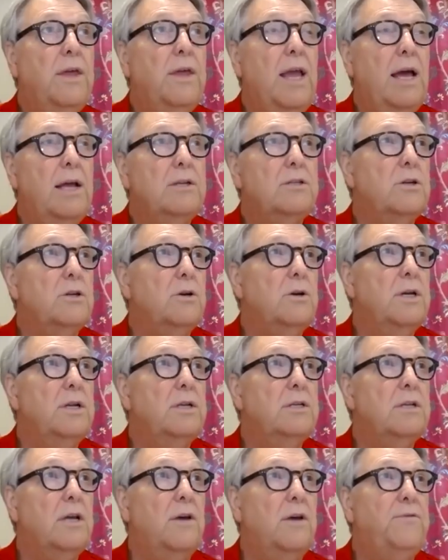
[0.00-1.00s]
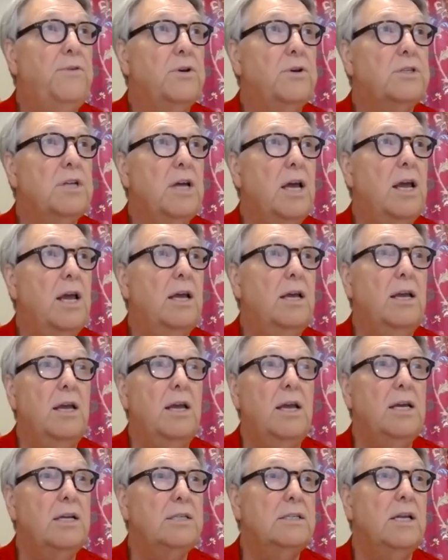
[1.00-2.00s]
answer is, if you're saying,
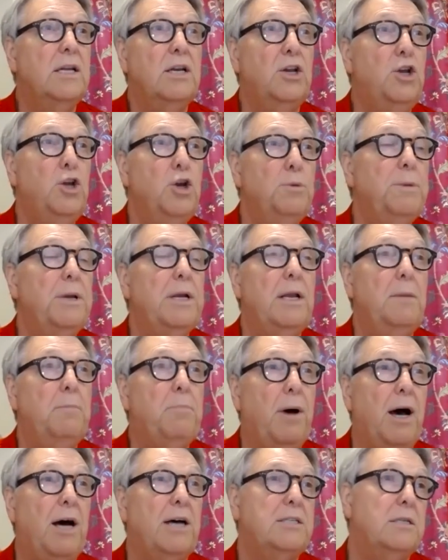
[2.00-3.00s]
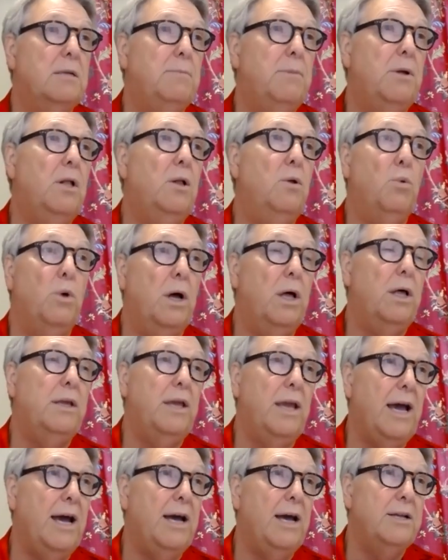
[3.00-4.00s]
is it humanly possible? Well,
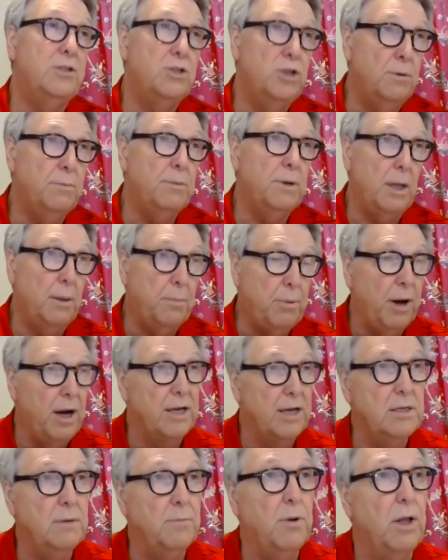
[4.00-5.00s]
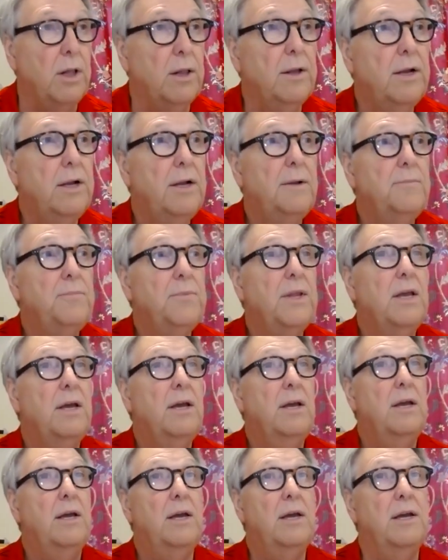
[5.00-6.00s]
yeah, it's humanly possible.
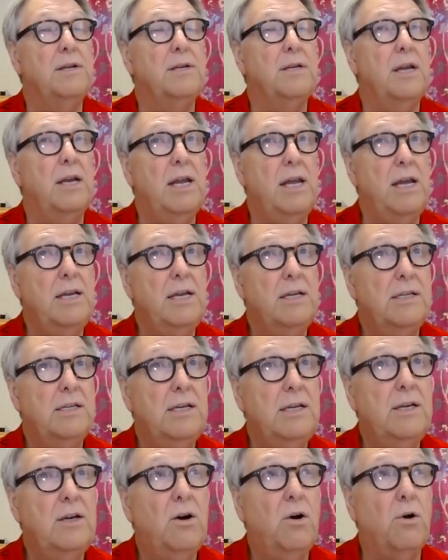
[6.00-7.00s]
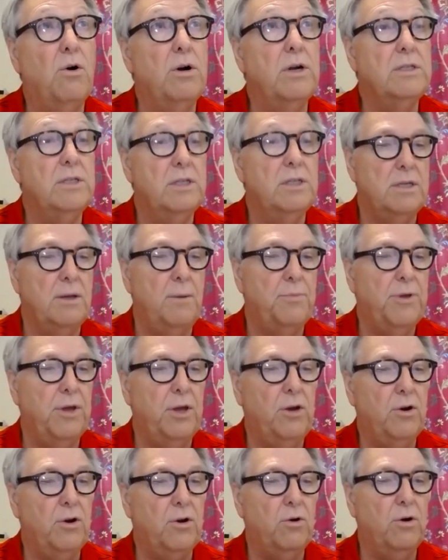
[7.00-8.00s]
Is it easy, or is it something
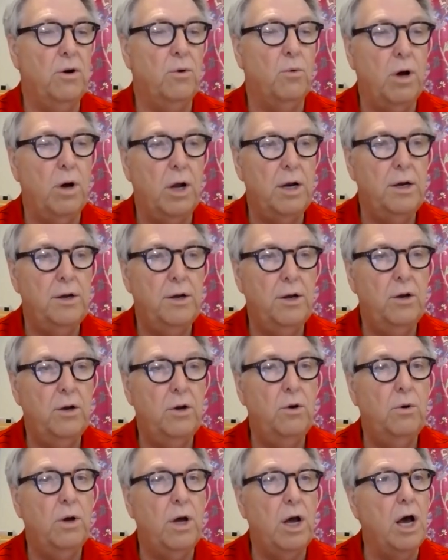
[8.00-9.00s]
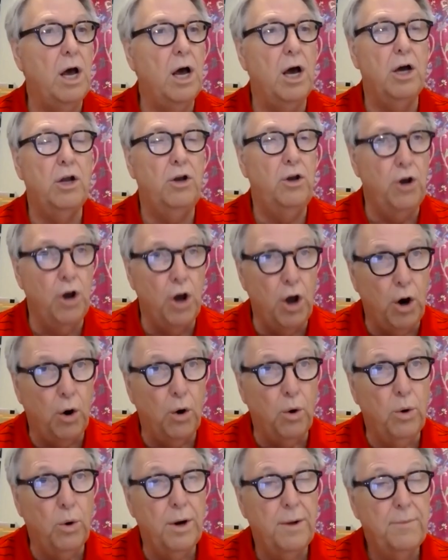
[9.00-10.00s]
you're going to want to do? No.